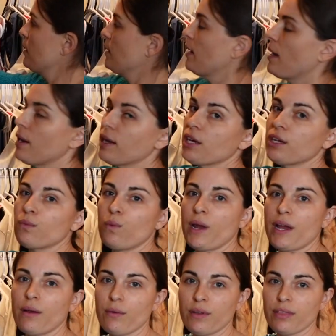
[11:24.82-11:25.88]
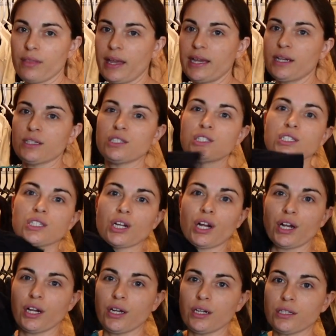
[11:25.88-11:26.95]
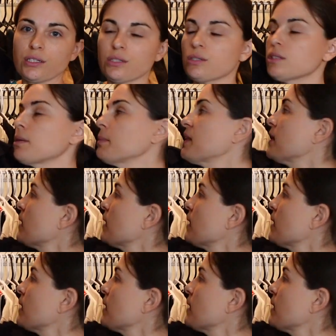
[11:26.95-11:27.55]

that I could wear with like a skirt or something